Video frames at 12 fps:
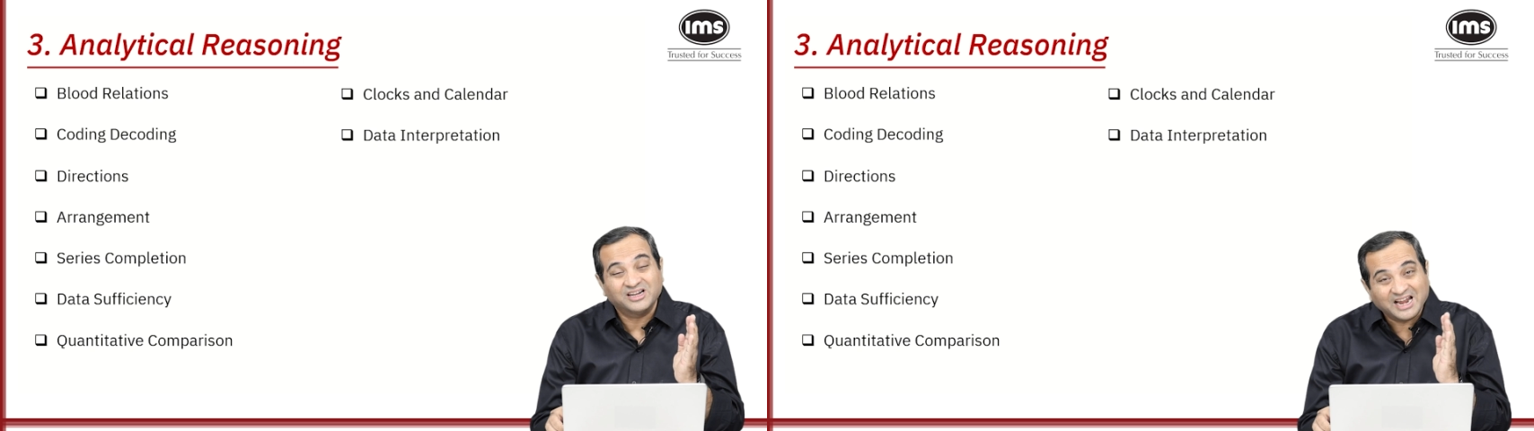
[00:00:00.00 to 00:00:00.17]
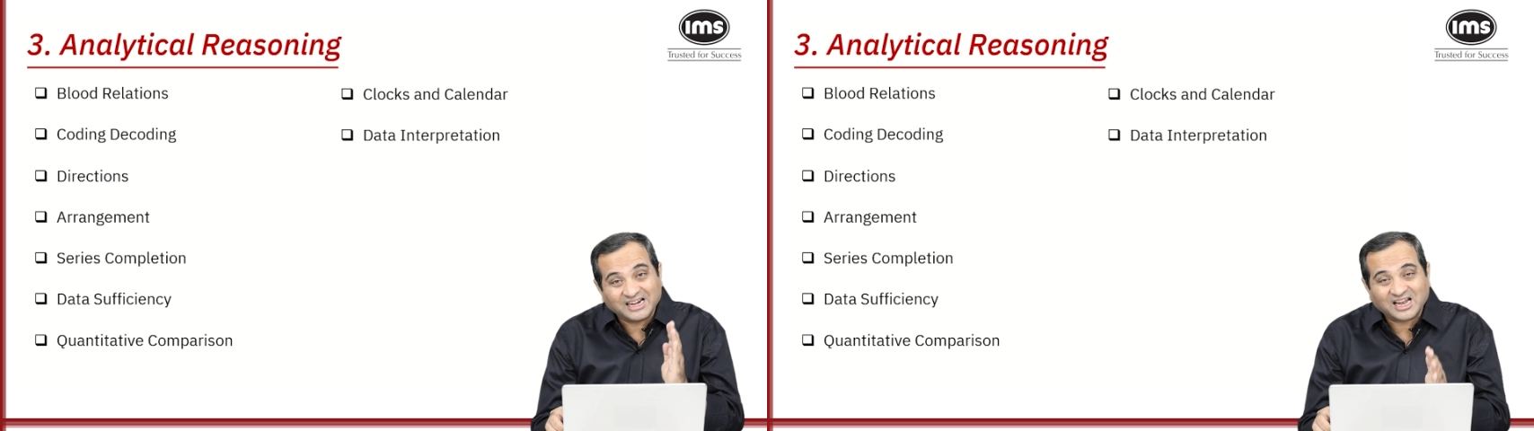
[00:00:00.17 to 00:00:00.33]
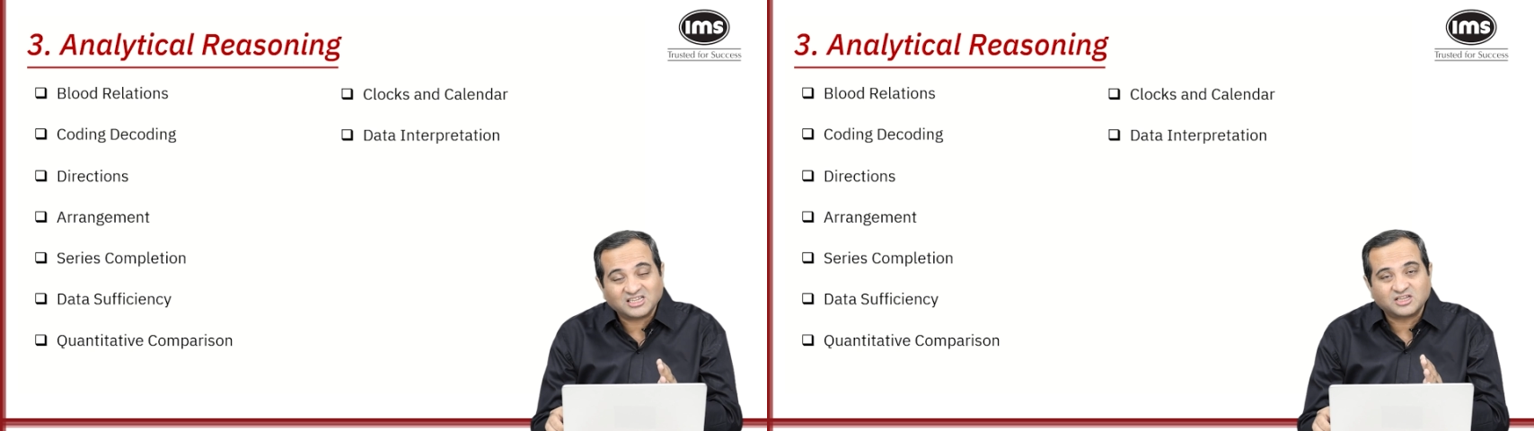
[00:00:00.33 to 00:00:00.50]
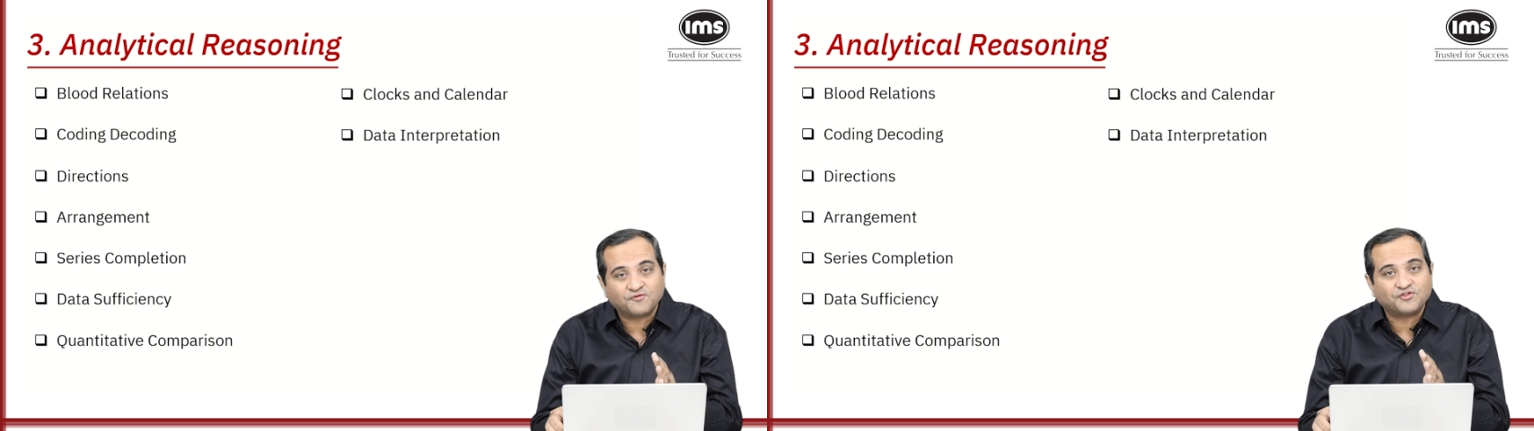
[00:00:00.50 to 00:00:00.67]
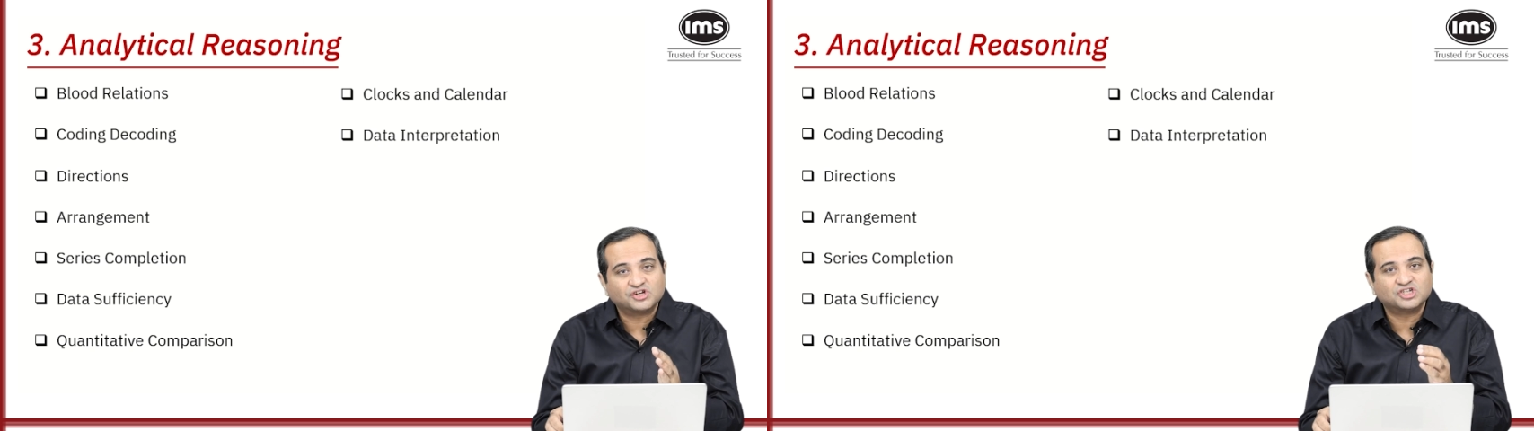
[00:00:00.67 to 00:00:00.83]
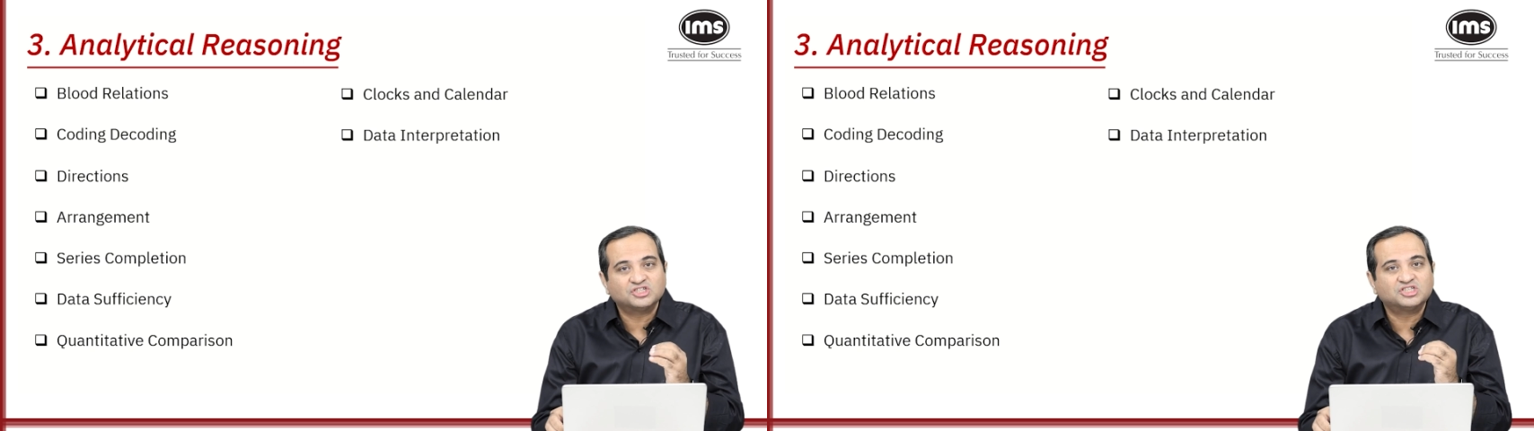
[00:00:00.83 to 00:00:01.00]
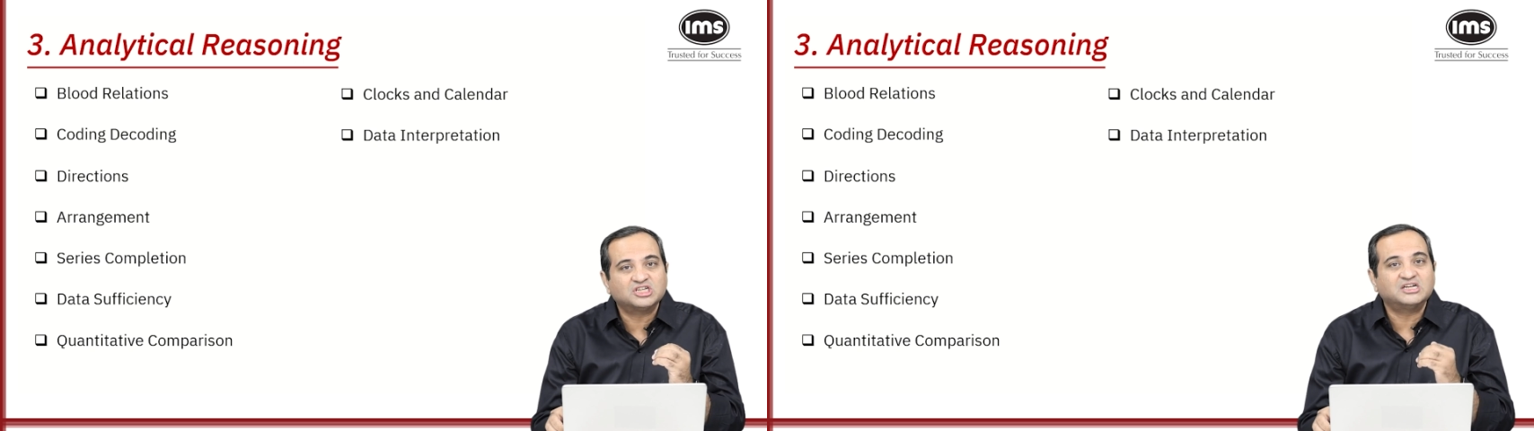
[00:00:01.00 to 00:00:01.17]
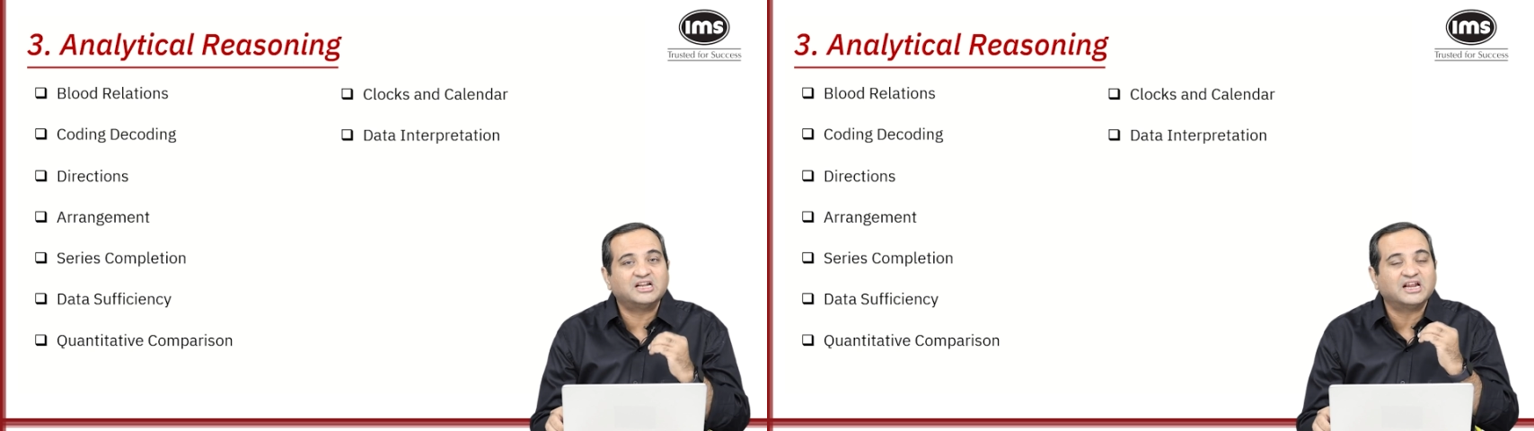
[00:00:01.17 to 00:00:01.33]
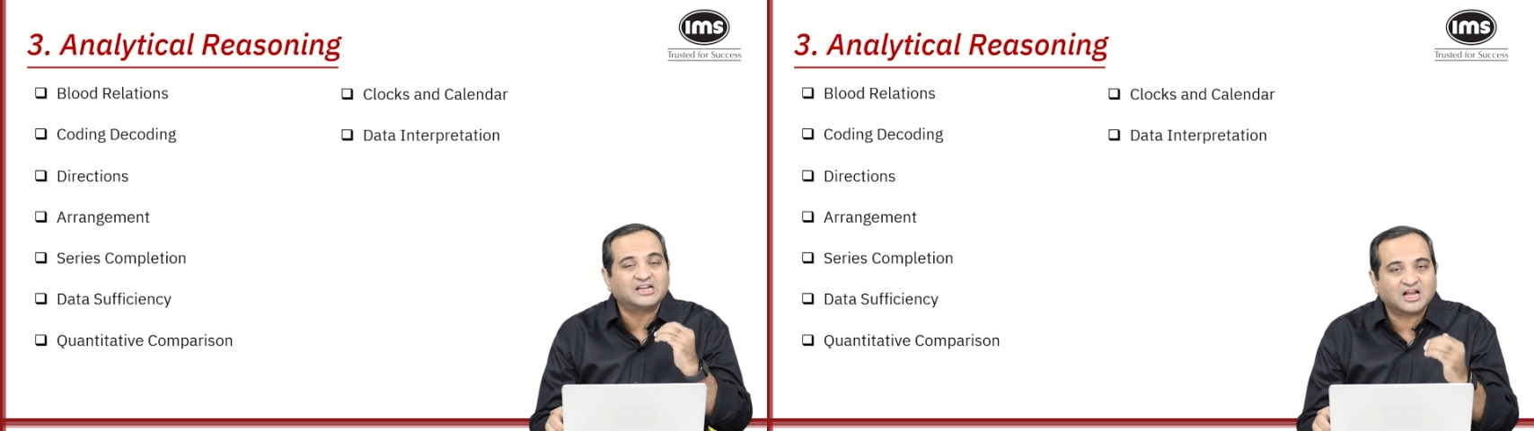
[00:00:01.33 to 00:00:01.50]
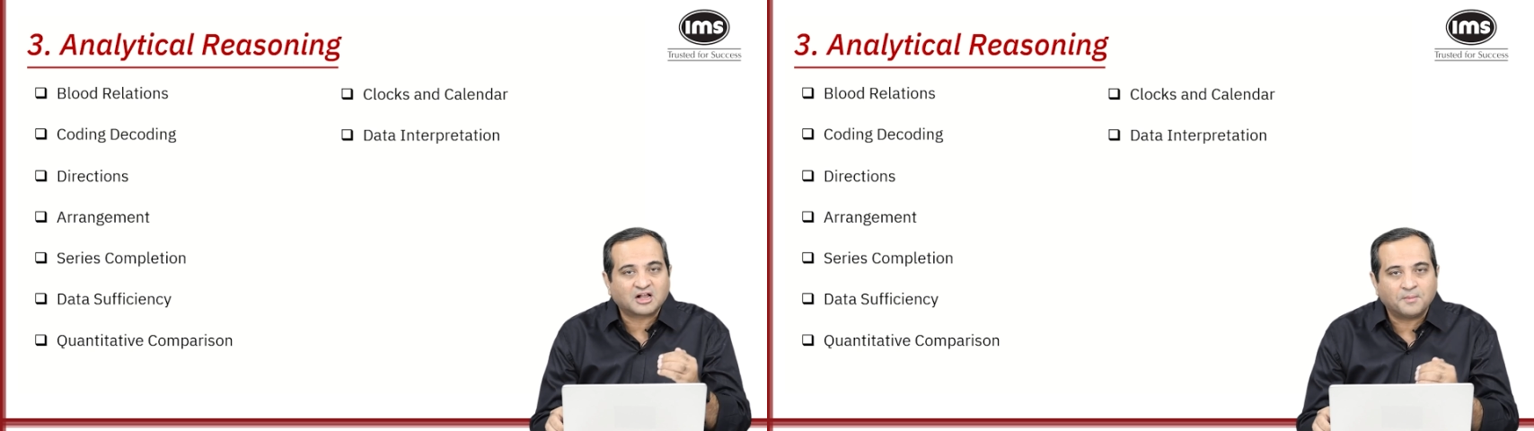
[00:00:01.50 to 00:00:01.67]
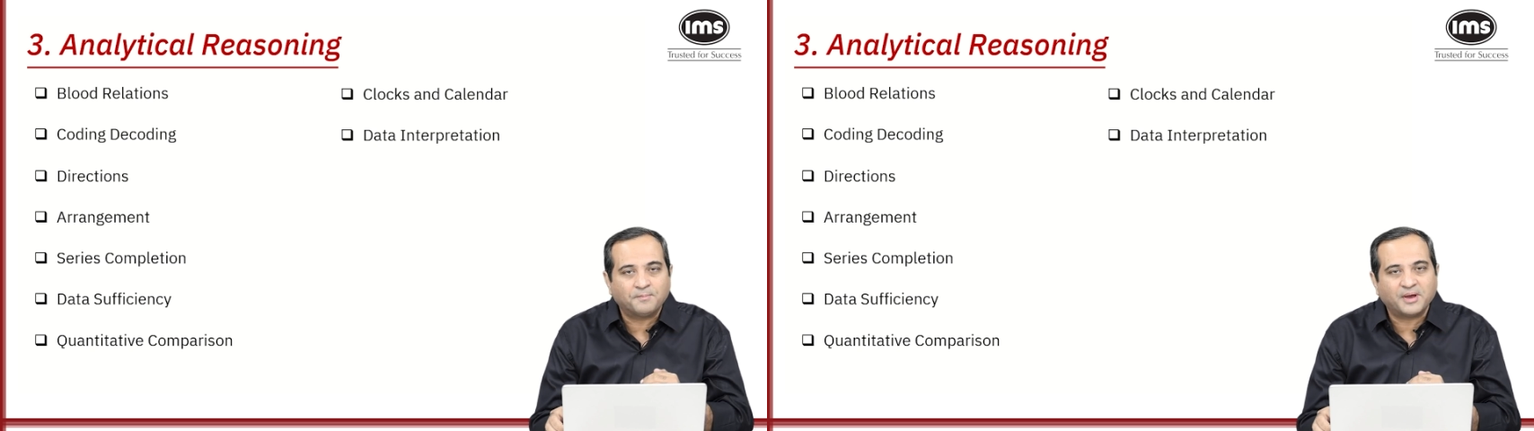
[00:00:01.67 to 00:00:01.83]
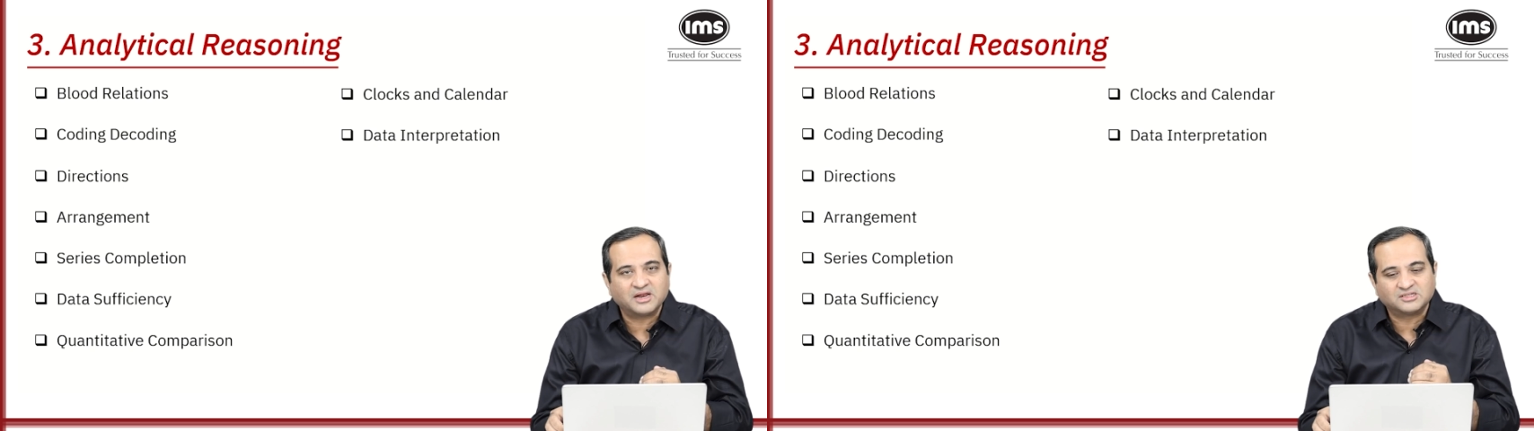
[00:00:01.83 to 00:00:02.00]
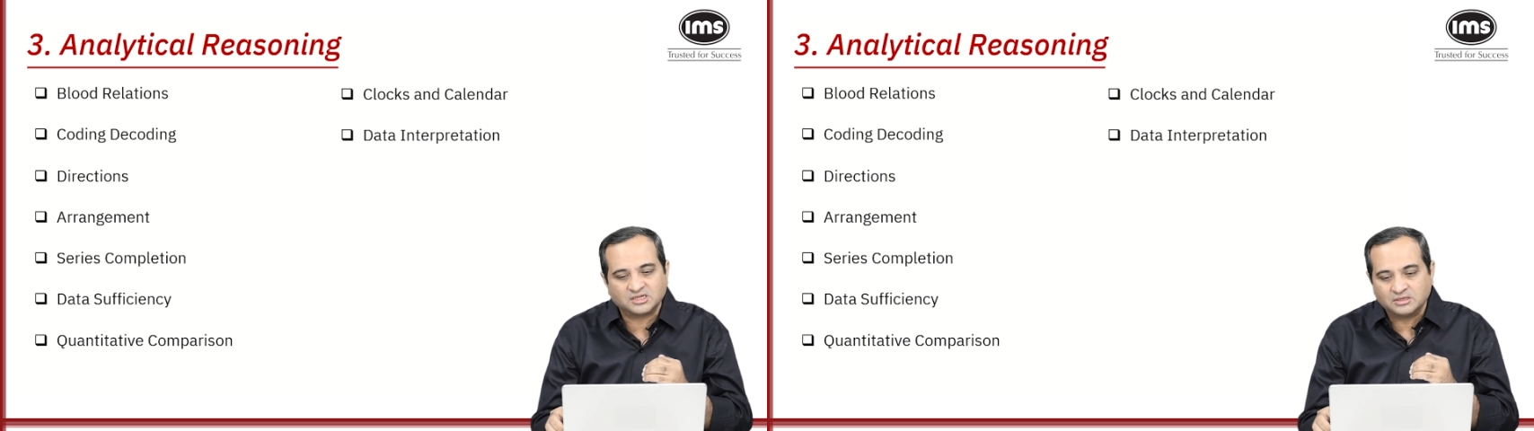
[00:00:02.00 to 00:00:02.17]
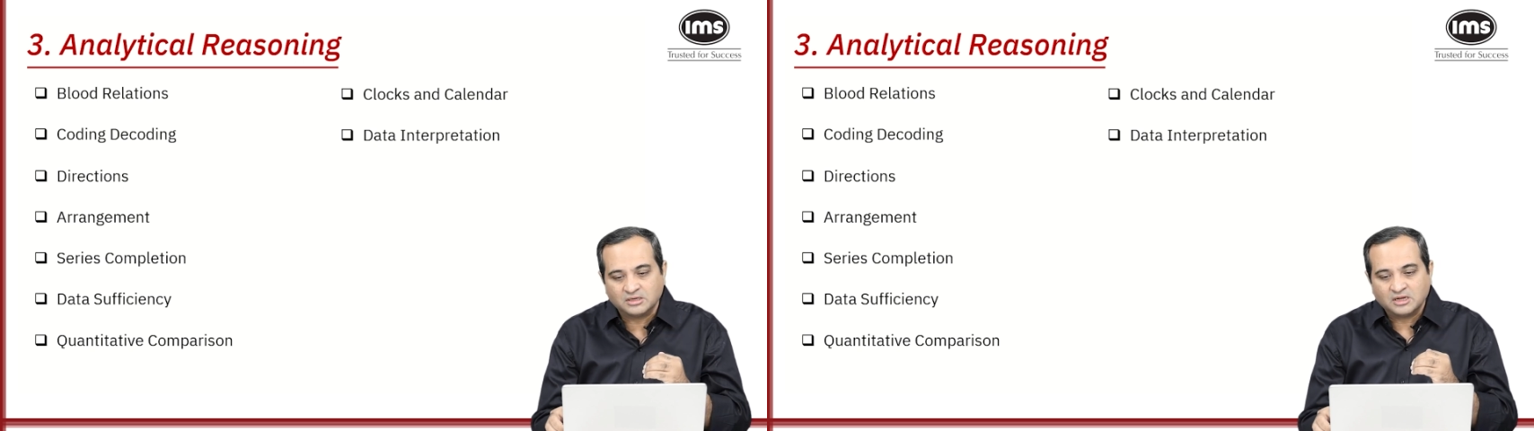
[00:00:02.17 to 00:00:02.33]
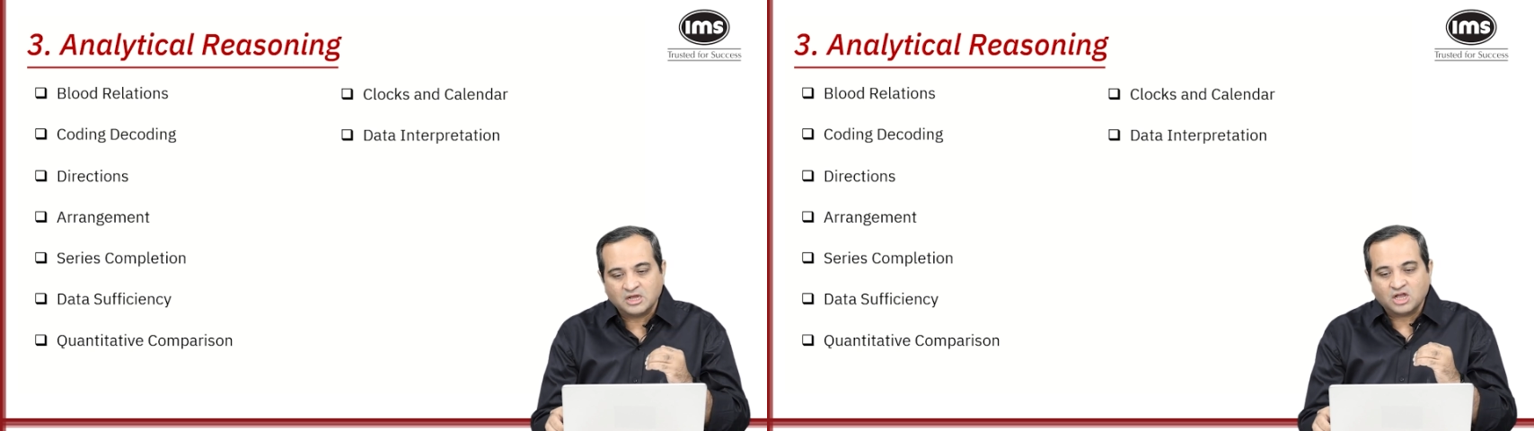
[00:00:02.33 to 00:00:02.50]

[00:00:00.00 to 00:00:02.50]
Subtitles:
data sufficiency, data comparison,